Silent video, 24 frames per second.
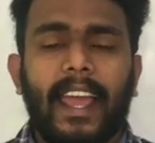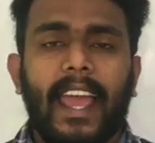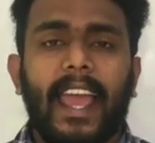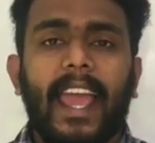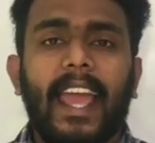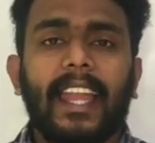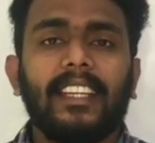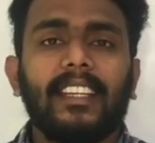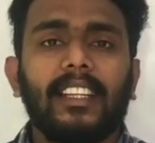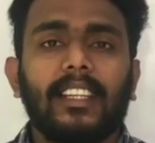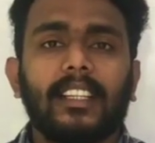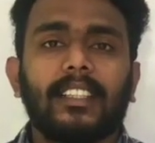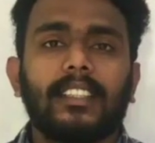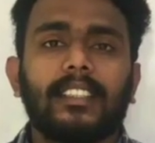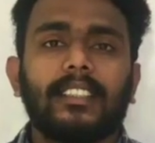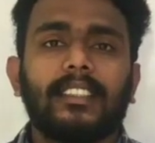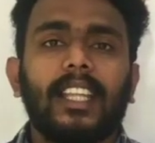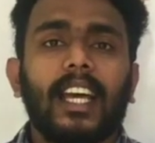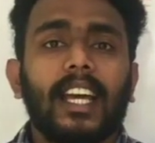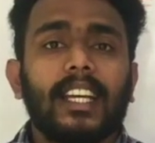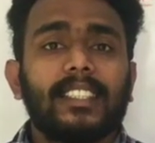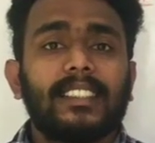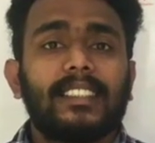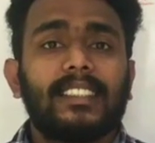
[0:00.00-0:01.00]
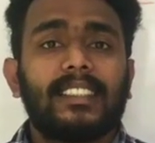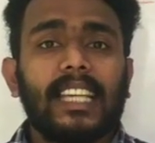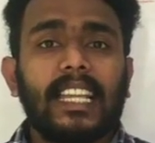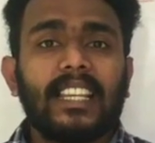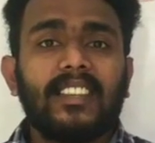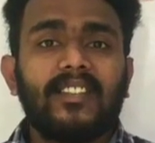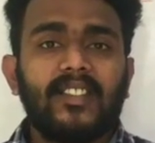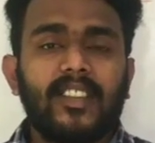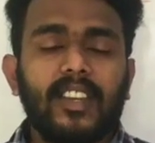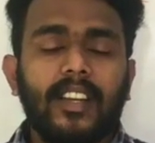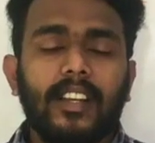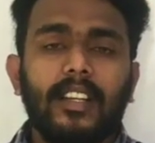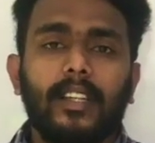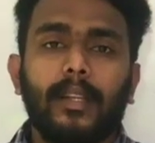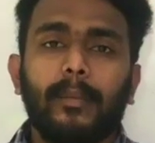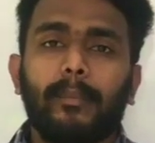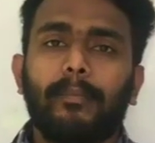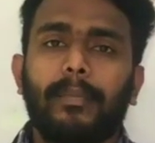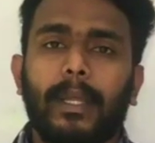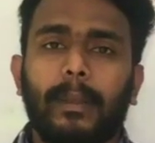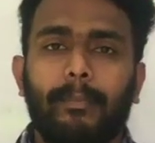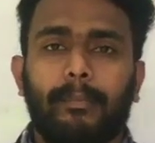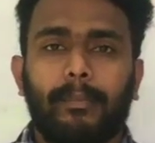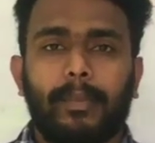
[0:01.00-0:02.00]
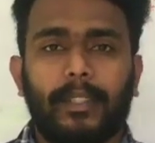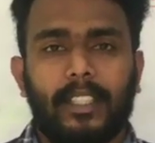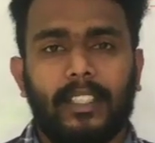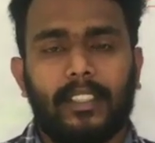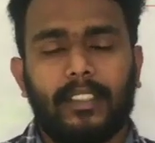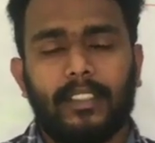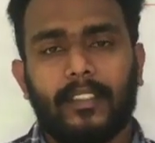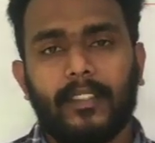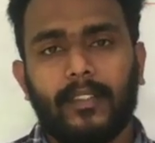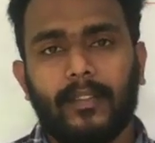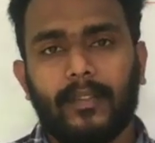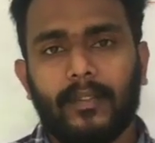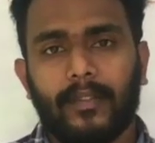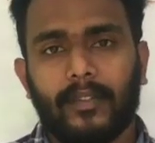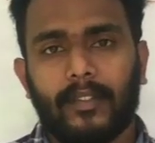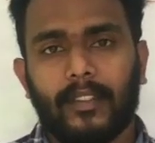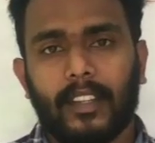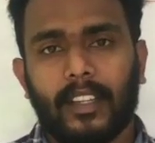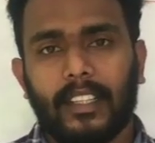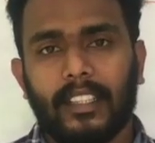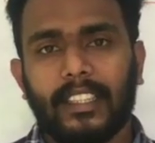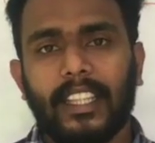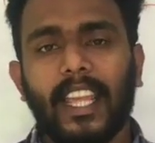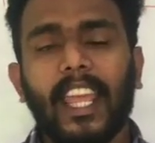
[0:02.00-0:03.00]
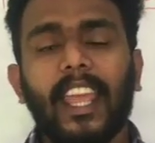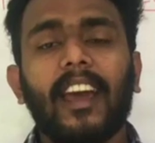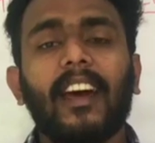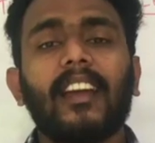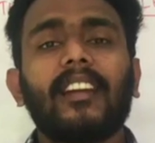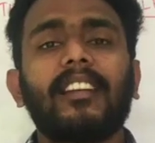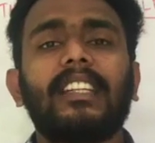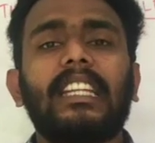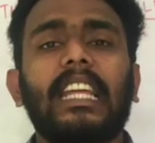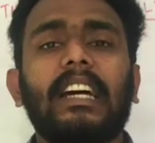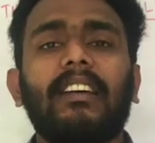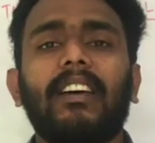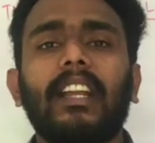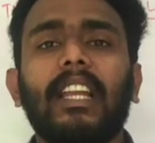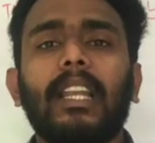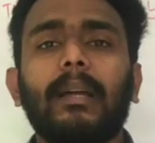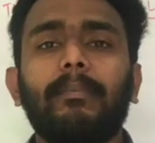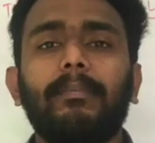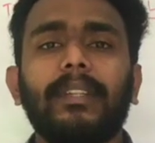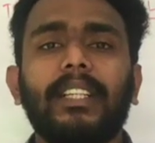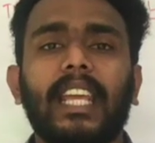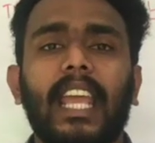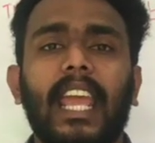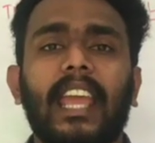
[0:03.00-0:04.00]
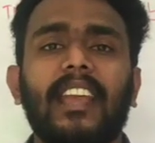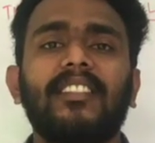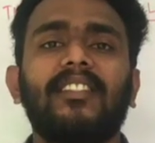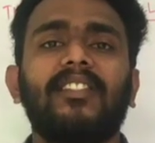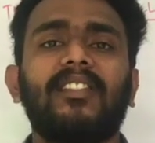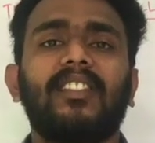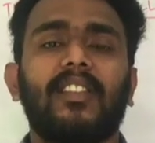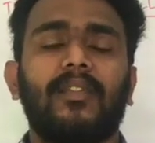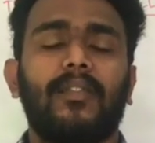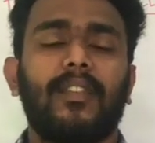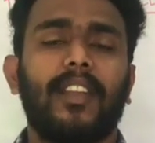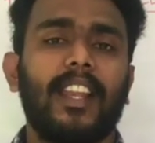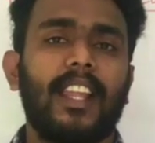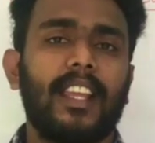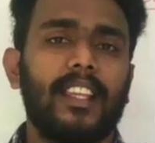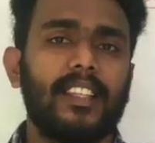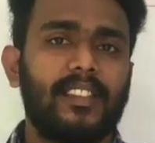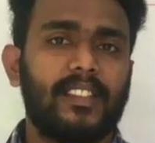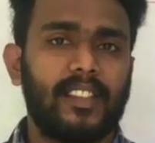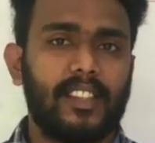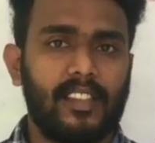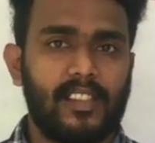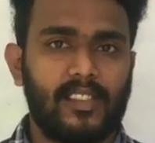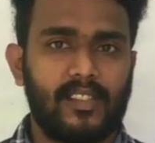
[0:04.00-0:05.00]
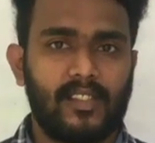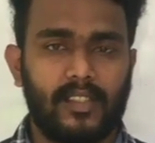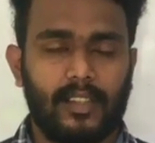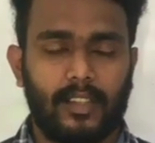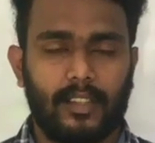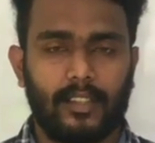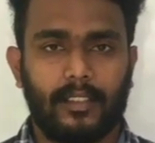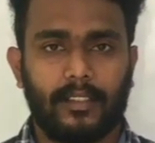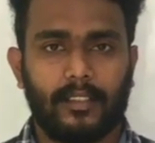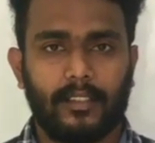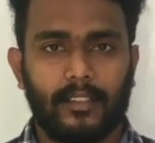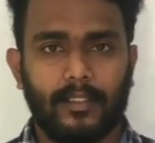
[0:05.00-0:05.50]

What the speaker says: And the settled people, they are developed a civilization